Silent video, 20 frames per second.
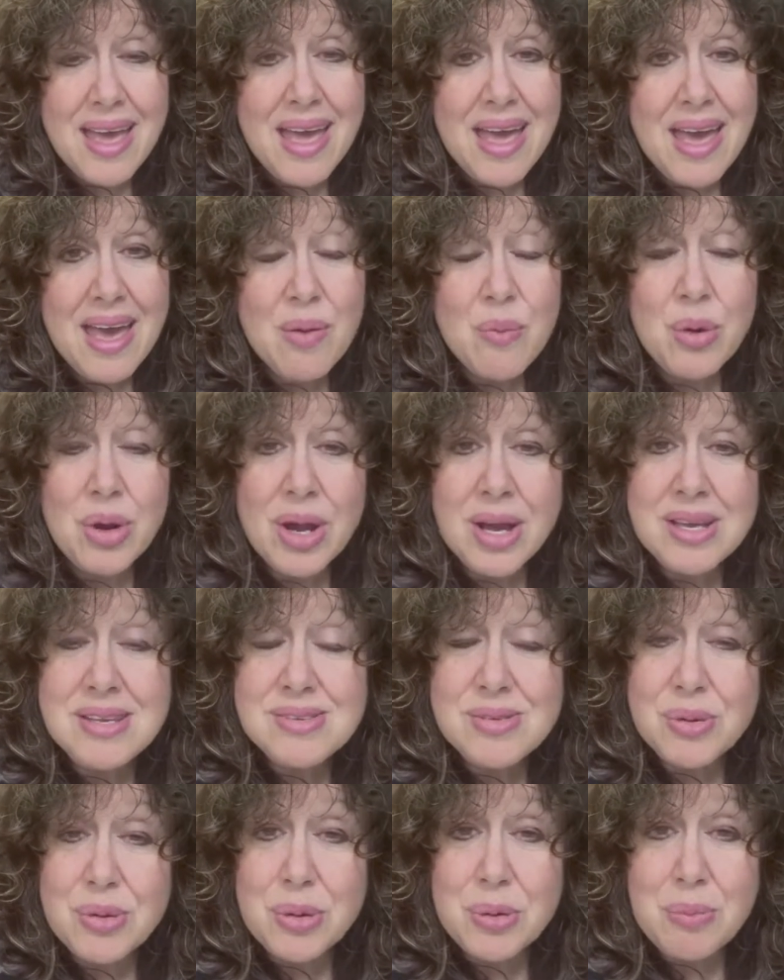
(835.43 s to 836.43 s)
And when I
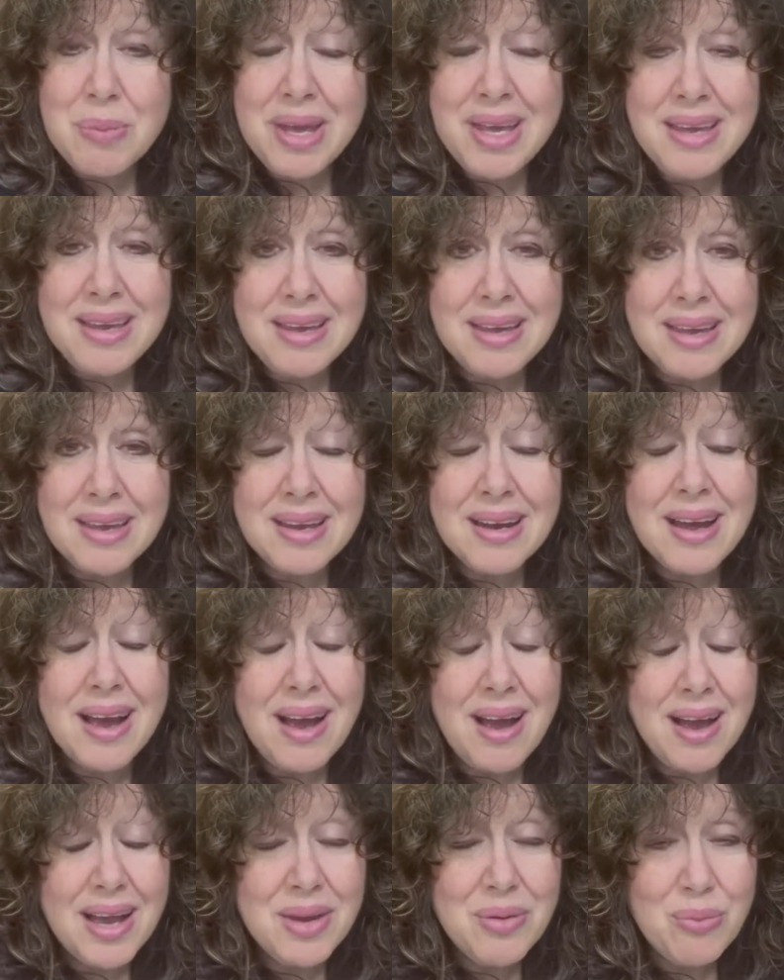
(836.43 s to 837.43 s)
started making it,
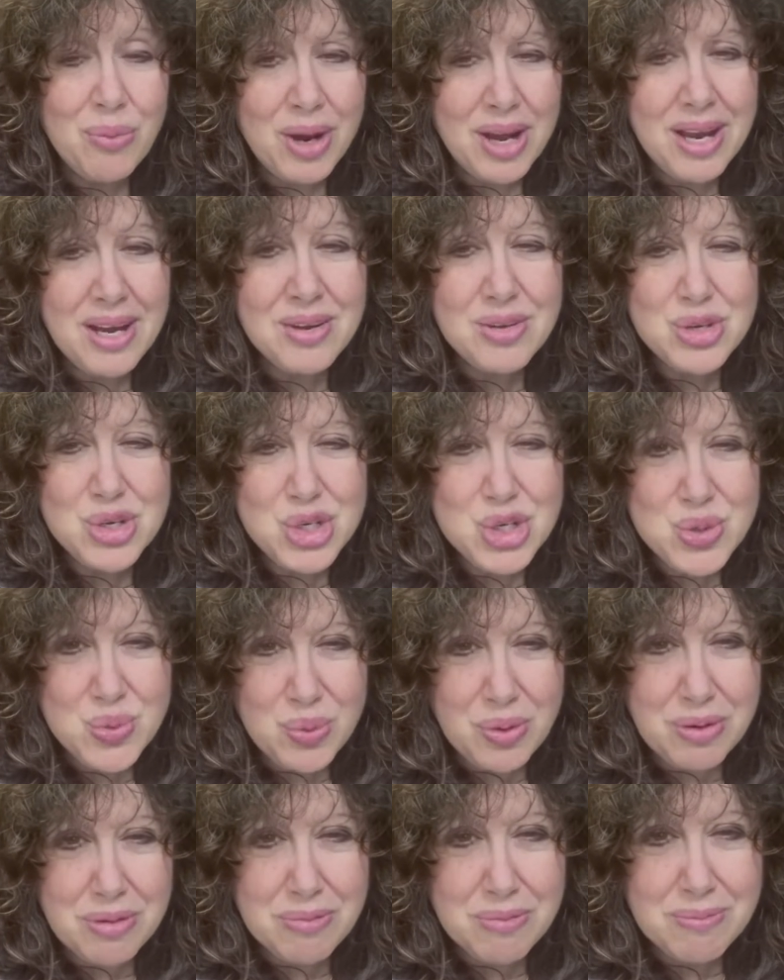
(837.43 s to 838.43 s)
I ran
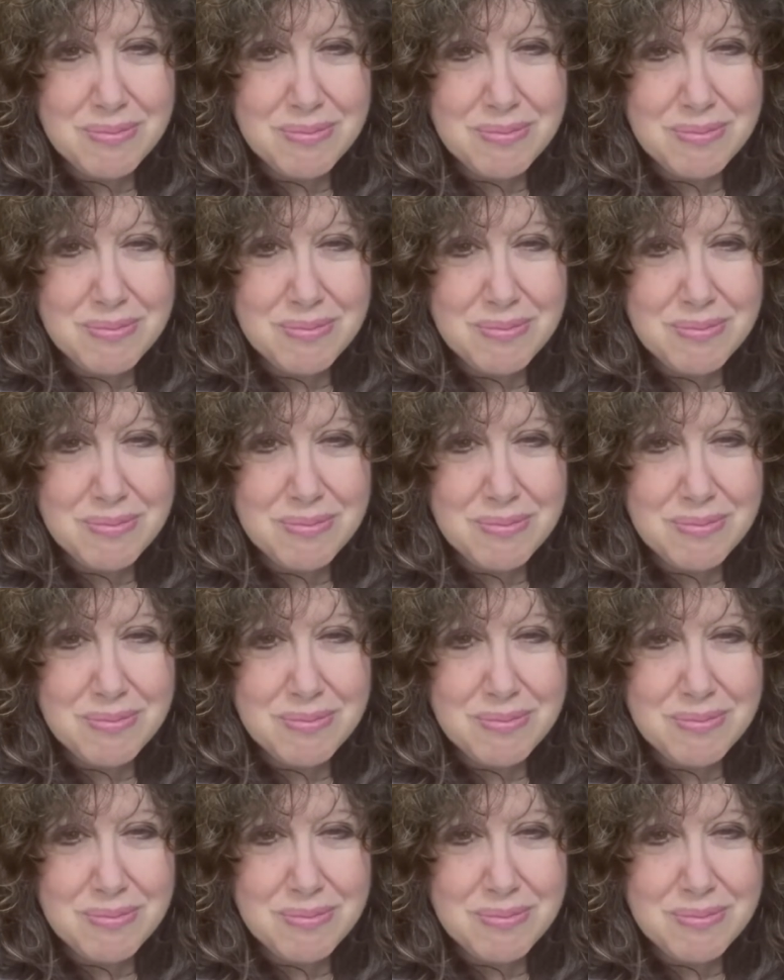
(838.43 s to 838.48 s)
short